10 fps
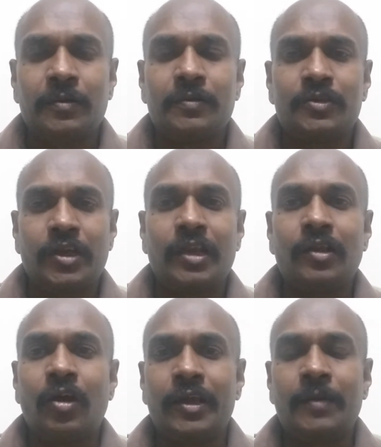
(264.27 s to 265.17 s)
shale
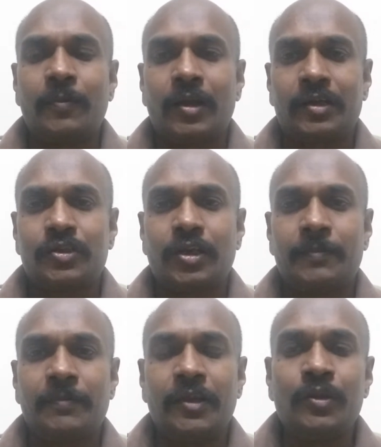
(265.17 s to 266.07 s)
oil
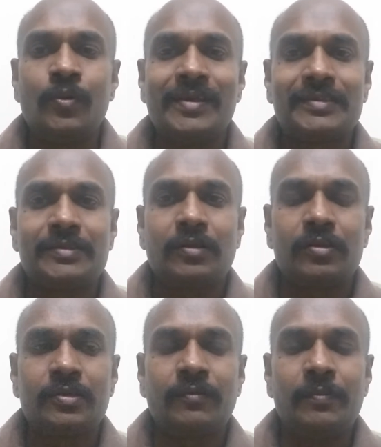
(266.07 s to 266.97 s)
production in US
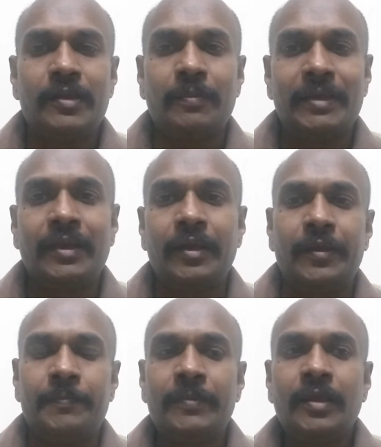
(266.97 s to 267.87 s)
also will be a big hit